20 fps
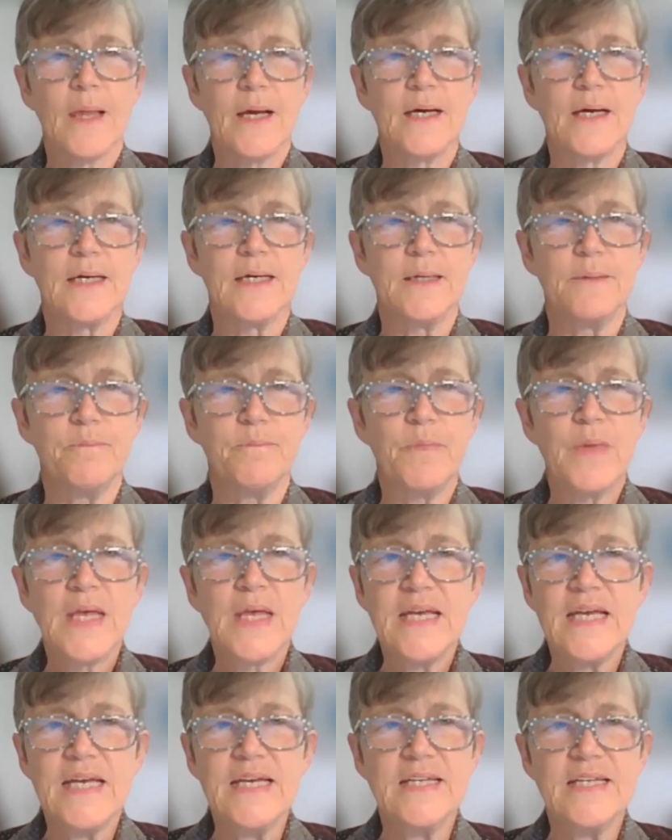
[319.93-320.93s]
Um,
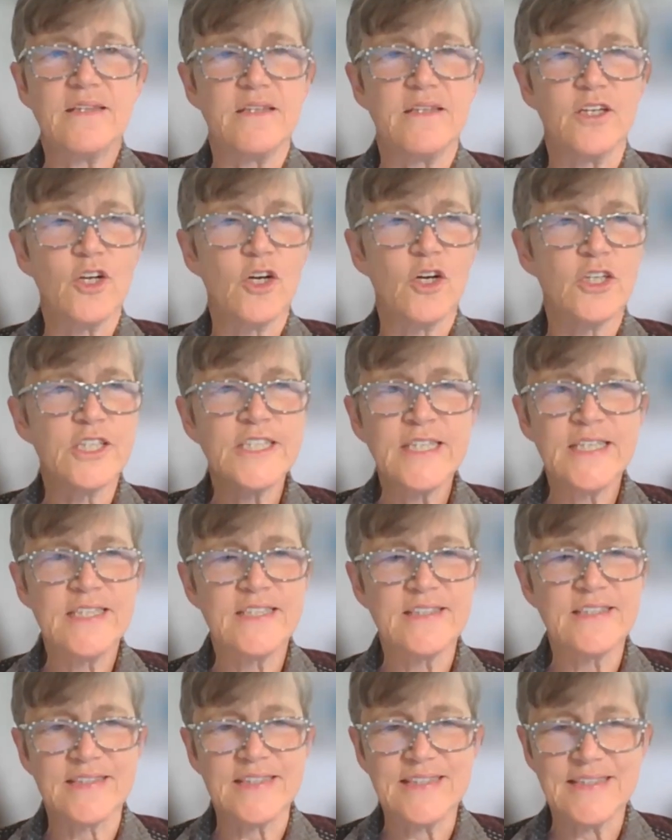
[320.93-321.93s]
it, the content
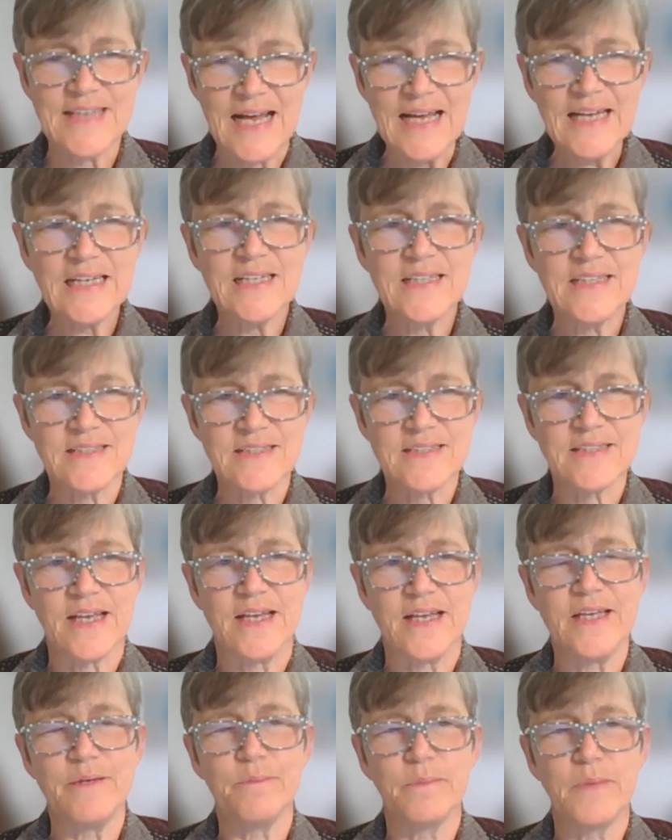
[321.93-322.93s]
is exactly the
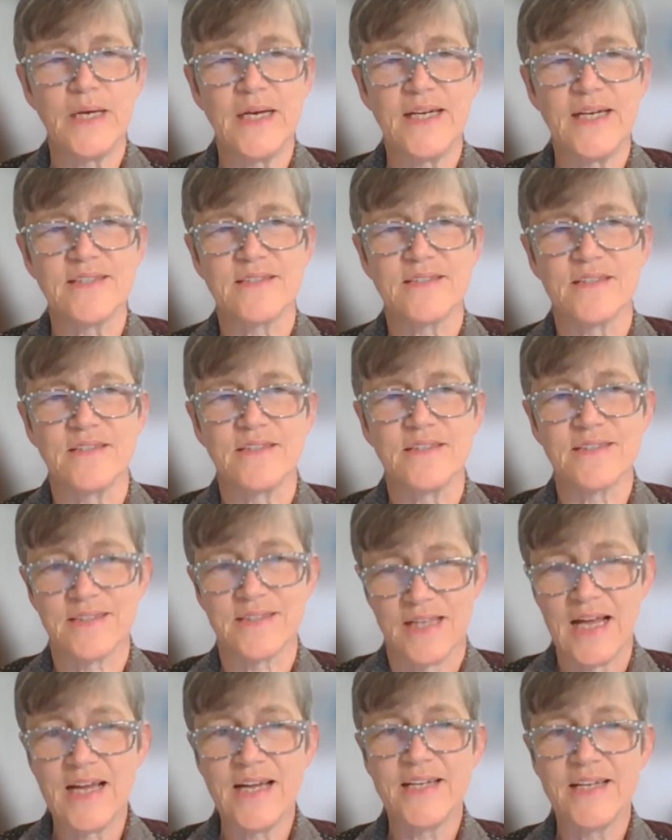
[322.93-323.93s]
same as the
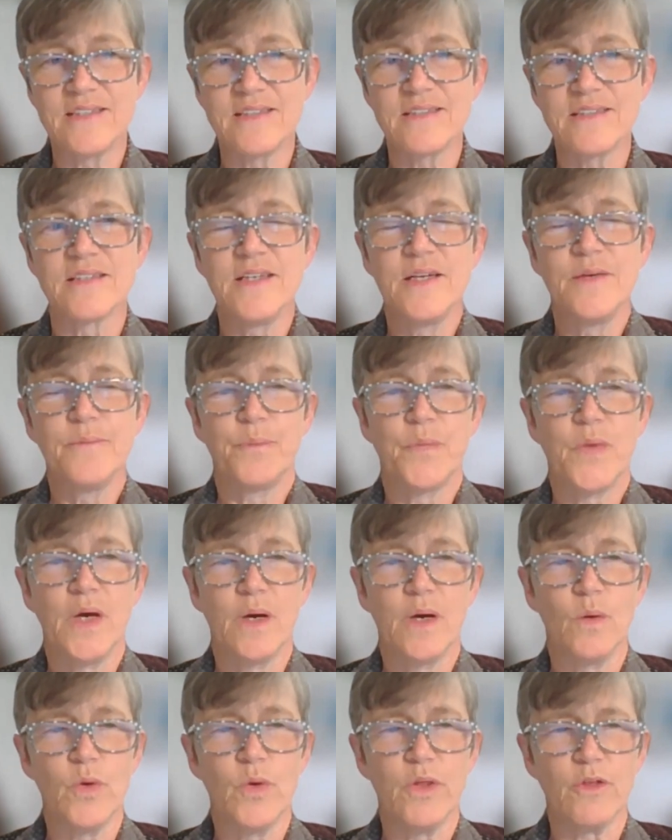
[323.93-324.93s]
slides,
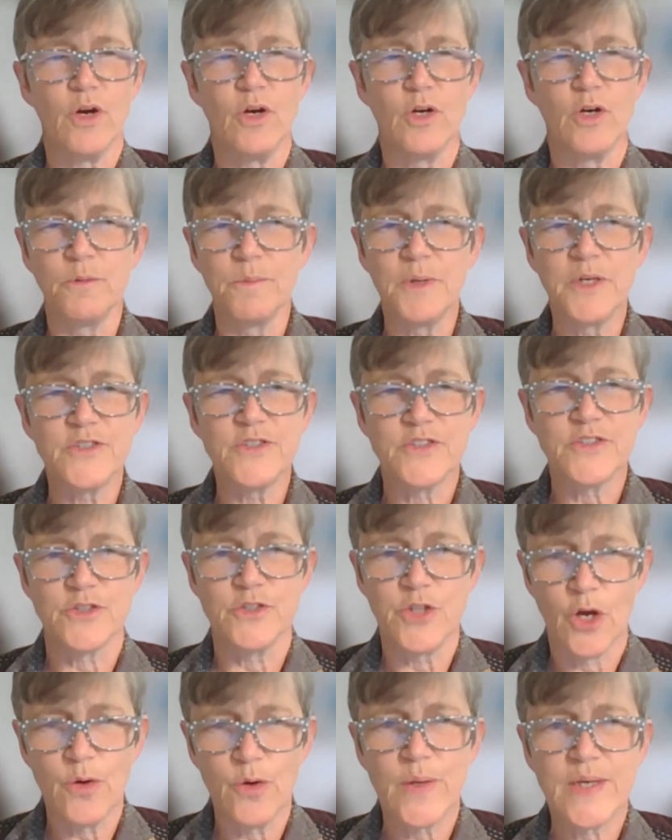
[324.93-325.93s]
uh, with almost
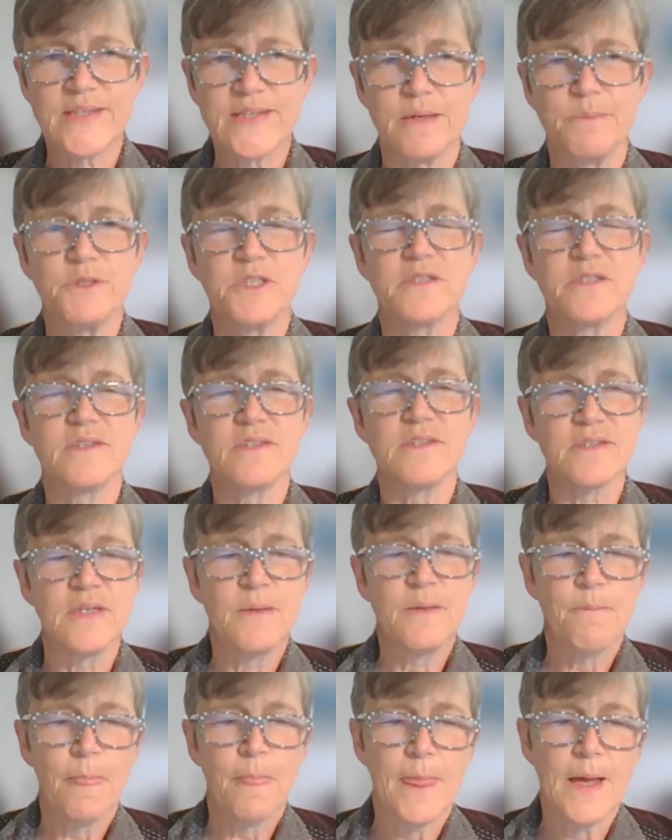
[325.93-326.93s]
no exceptions,
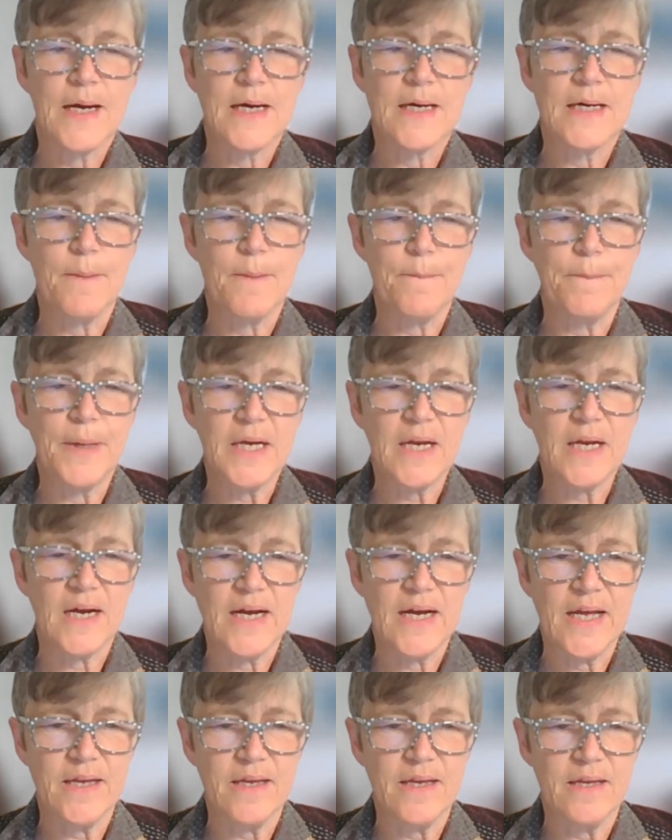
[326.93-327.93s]
uh, but
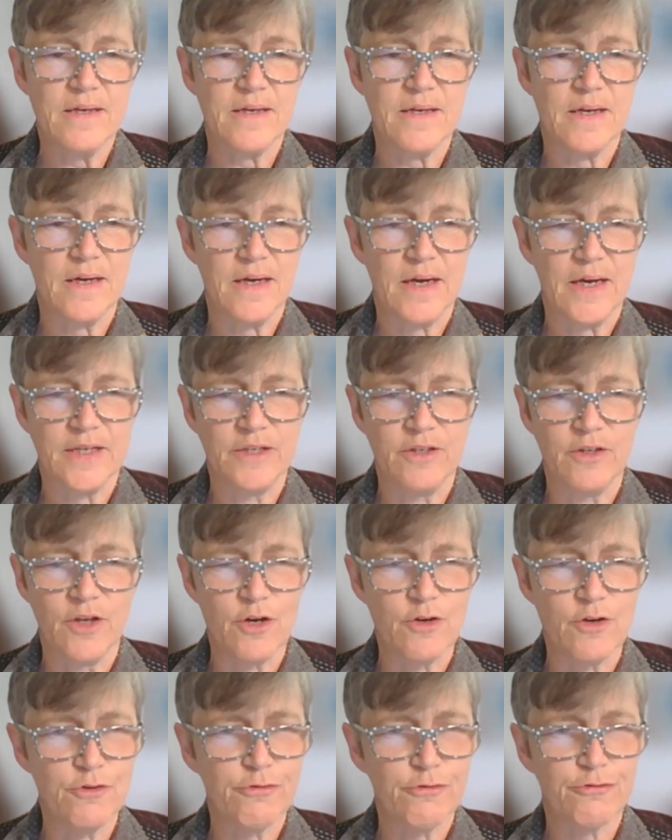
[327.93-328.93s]
I, I
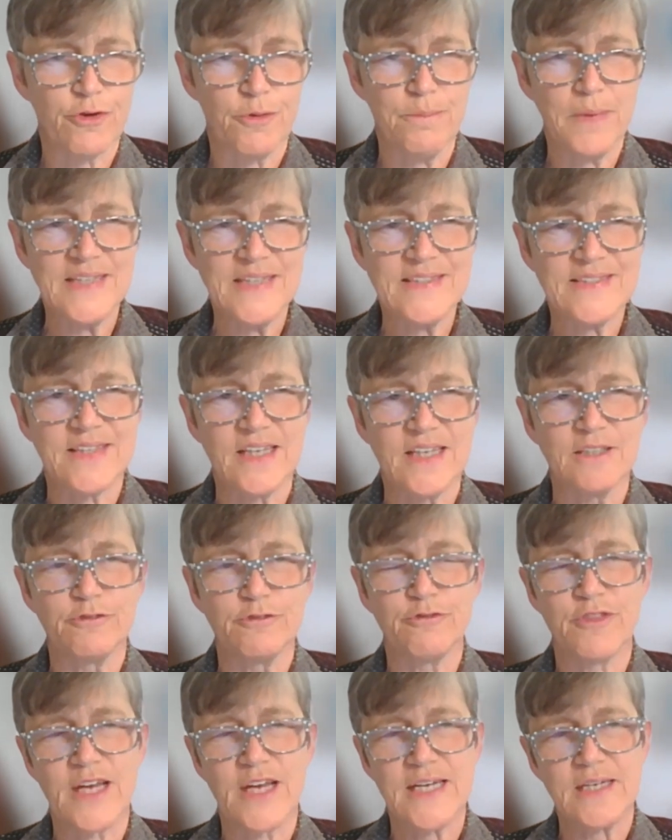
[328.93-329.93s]
know from
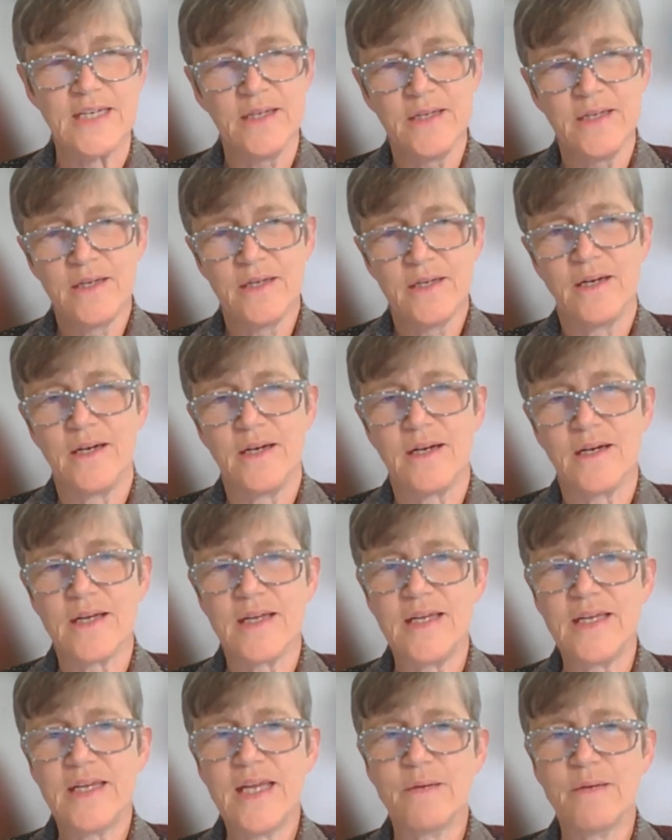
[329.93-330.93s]
myself that uh,
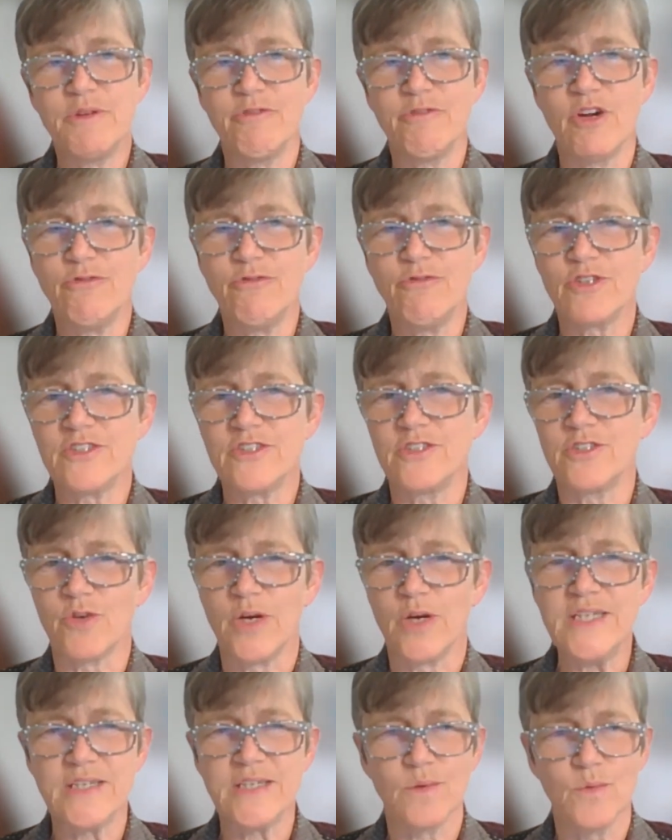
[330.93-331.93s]
it can be very
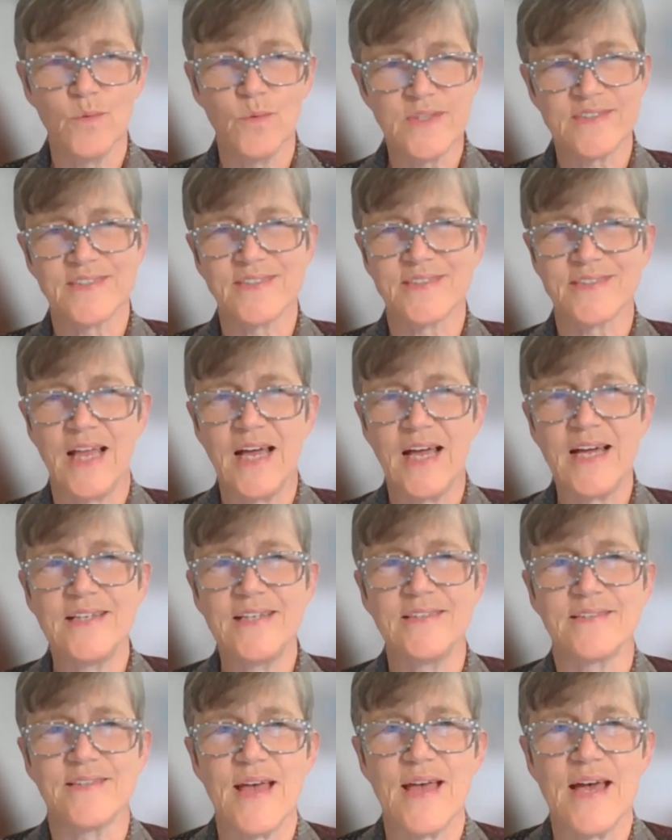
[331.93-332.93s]
frustrating with
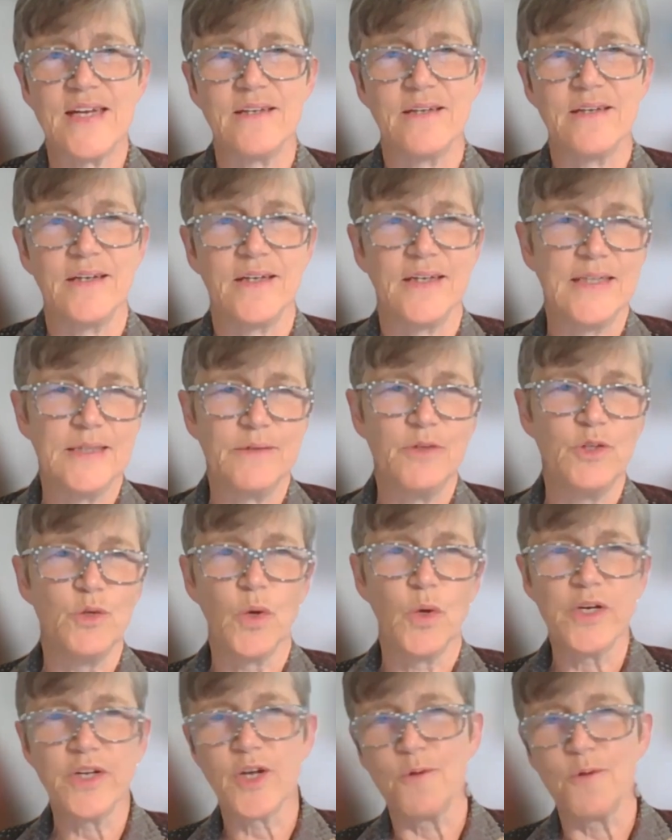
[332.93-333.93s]
slides that uh, you
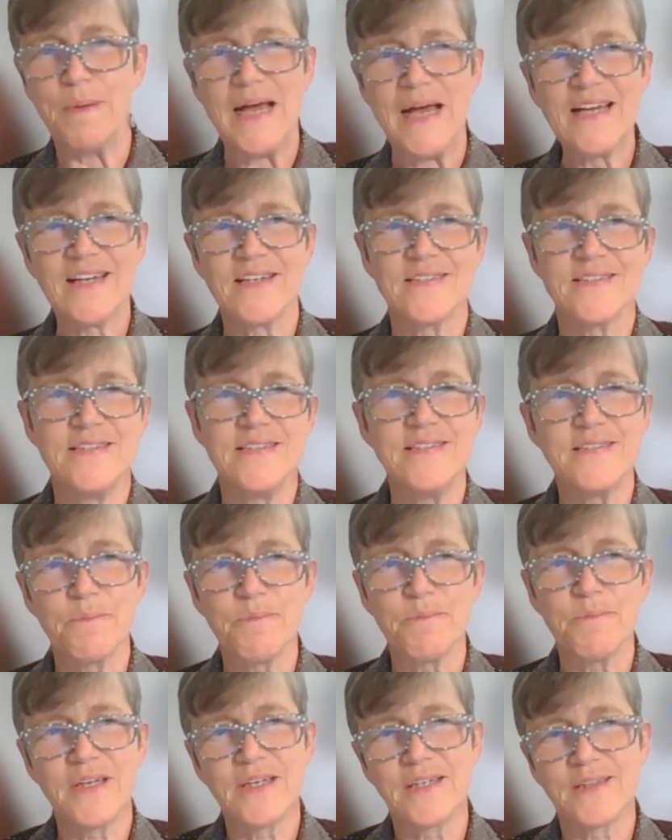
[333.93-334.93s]
want to go back and see
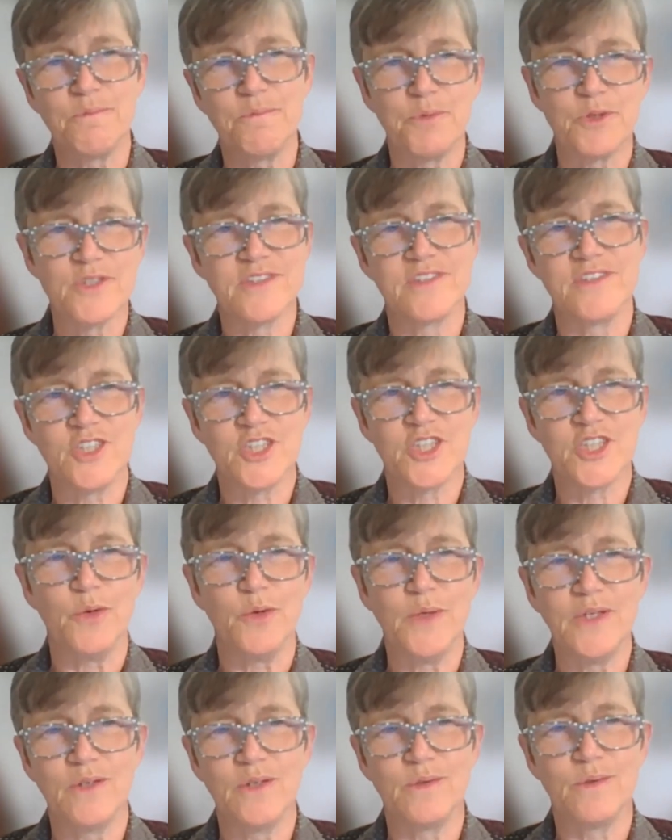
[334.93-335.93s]
something and the person is
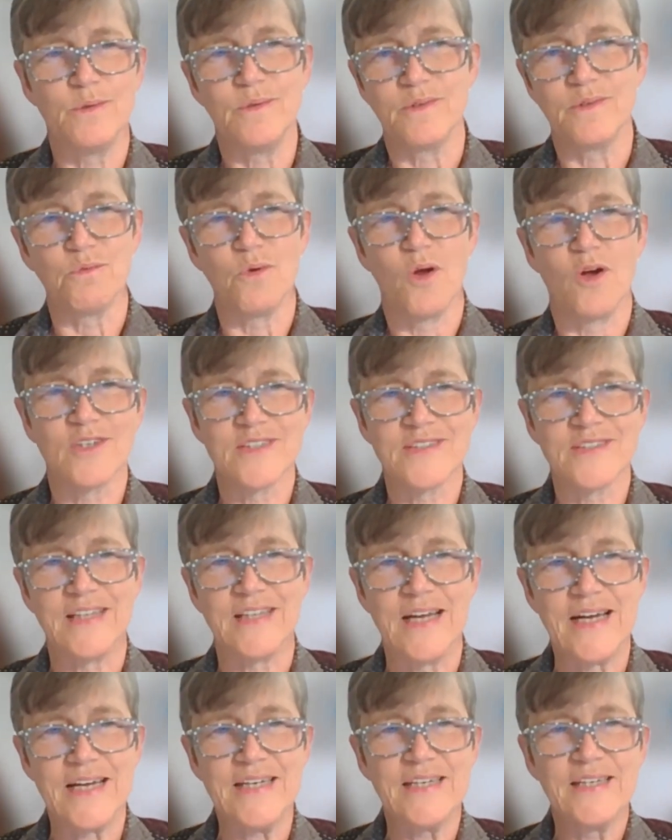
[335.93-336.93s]
showing you the wrong
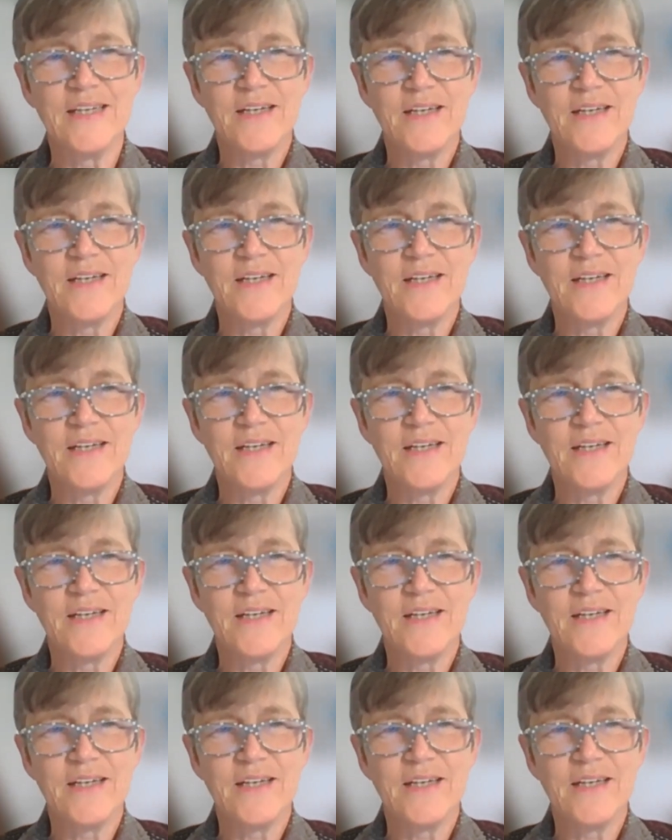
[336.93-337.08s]
slide.